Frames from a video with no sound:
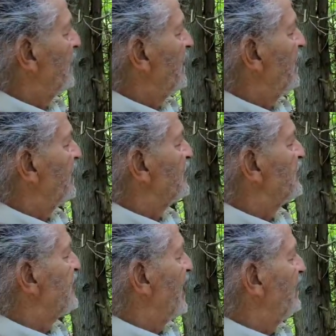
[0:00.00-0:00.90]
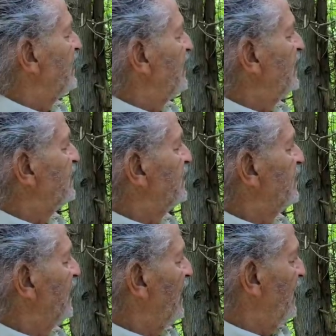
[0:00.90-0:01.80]
He can stand in it,
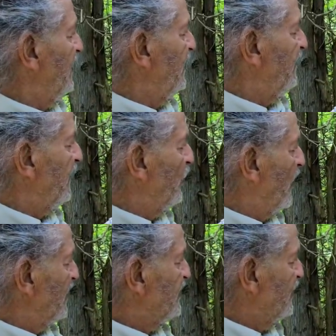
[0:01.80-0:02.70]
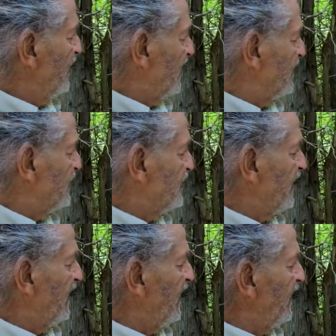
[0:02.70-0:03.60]
and if he wants to, he can
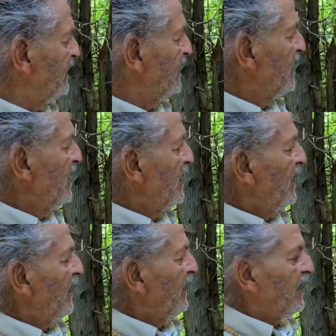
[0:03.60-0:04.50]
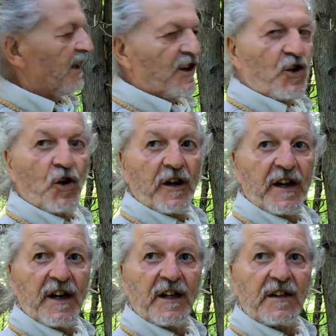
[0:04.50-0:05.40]
sit in it. He can cook
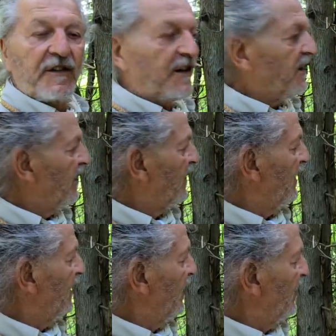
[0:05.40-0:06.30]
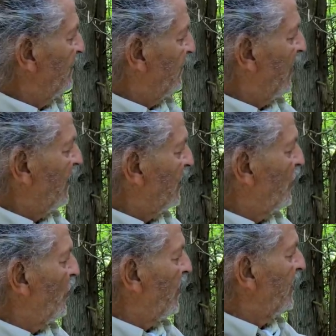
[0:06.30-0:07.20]
in it. He can get a fire
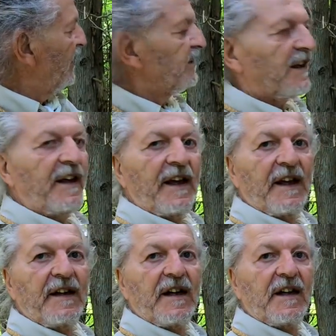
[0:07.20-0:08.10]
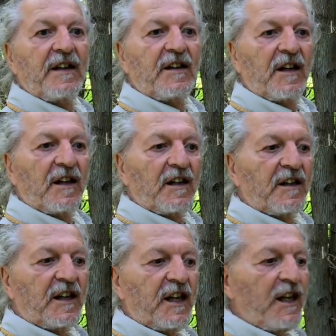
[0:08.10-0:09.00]
going in it, and it'll
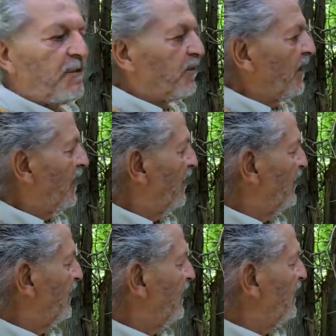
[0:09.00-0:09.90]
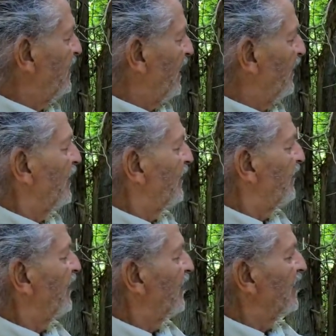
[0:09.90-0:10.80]
keep the area
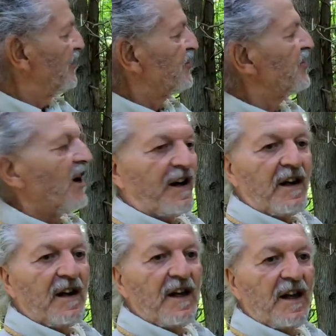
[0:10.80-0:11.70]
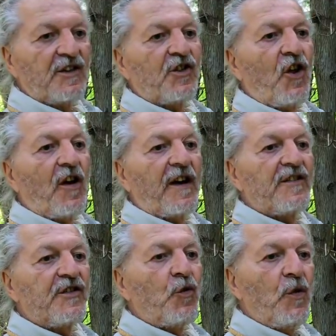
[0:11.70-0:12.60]
fairly snug as long
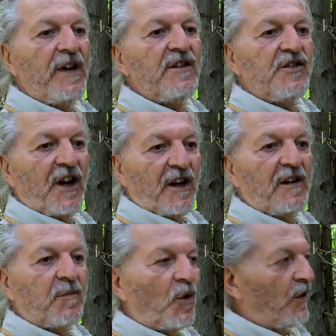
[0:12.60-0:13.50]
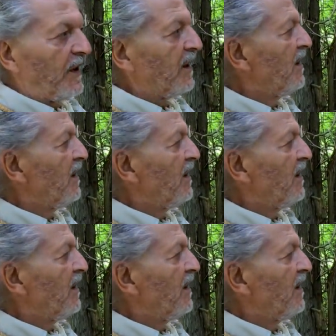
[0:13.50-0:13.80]
as the winds aren't blowing.